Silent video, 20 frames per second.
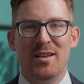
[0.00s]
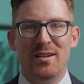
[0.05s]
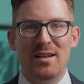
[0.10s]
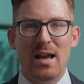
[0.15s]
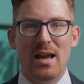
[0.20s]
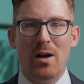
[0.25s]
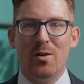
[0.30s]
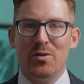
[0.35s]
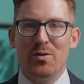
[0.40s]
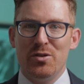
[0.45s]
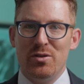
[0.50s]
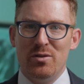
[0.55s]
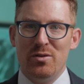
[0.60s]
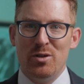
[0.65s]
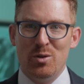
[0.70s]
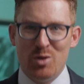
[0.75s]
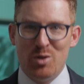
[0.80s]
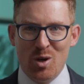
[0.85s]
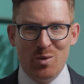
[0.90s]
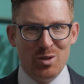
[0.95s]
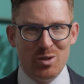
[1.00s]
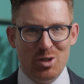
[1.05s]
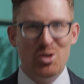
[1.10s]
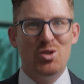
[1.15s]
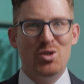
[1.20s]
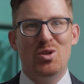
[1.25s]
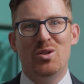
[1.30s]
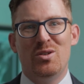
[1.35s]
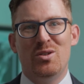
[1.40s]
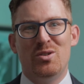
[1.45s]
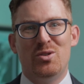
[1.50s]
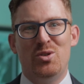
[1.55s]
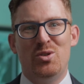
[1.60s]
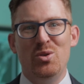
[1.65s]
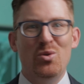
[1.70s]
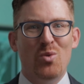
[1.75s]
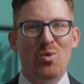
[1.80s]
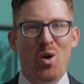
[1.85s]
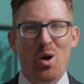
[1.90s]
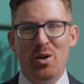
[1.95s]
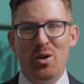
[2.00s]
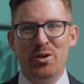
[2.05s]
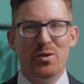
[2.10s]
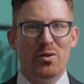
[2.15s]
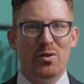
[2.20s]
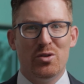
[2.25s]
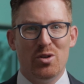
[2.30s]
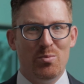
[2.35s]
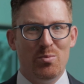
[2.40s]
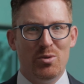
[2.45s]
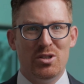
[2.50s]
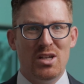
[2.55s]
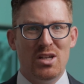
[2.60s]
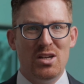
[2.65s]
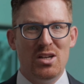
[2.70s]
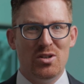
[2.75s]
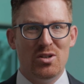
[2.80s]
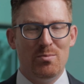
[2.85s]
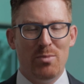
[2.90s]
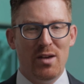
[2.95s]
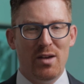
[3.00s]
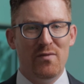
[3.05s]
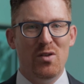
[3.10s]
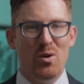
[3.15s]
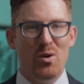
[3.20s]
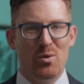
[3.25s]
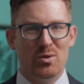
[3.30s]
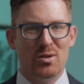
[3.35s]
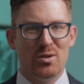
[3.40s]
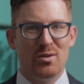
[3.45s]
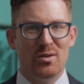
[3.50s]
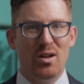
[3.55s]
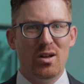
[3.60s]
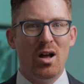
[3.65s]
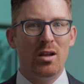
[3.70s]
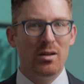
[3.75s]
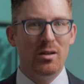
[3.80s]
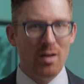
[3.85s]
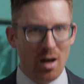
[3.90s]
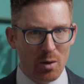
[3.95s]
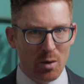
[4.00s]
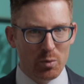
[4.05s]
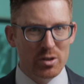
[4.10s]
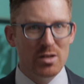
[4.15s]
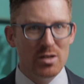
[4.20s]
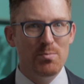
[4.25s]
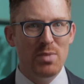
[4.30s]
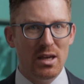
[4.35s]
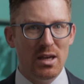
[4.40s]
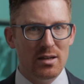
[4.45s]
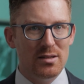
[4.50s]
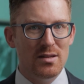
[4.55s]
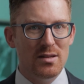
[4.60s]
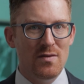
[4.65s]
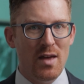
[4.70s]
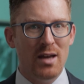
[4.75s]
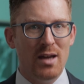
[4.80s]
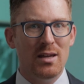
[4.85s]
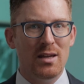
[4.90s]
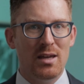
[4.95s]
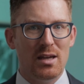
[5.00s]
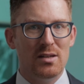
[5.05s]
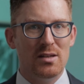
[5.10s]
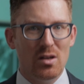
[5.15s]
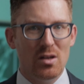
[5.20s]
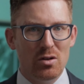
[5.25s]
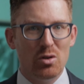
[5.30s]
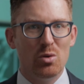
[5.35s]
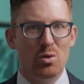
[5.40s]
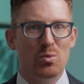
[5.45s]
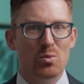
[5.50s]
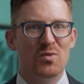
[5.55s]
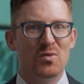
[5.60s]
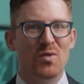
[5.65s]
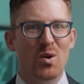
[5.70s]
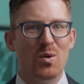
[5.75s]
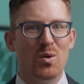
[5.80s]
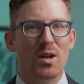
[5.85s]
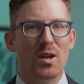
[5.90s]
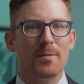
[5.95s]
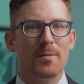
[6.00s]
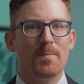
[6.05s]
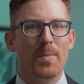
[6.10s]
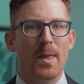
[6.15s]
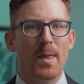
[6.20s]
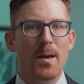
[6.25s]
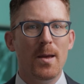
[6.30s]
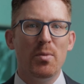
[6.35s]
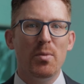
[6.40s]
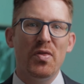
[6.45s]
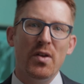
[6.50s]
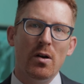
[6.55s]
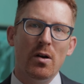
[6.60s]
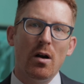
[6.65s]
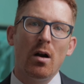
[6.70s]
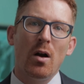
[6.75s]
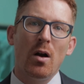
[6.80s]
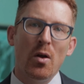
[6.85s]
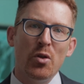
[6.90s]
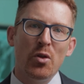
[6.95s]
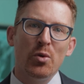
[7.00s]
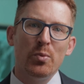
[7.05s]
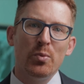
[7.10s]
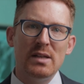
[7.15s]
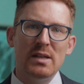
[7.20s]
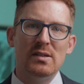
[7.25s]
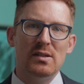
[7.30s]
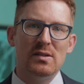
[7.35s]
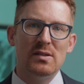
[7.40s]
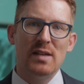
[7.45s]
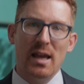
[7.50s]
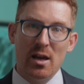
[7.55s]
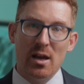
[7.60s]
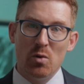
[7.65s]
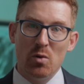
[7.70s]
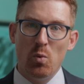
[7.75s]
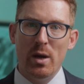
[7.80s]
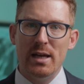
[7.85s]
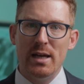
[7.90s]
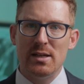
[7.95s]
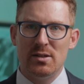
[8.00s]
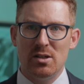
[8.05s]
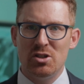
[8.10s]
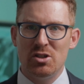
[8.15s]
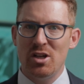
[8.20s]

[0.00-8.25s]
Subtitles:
Now, you don't and shouldn't do all your interpretation by vote. A lot would depend in that case on who is voting. But there are other reasons and ways to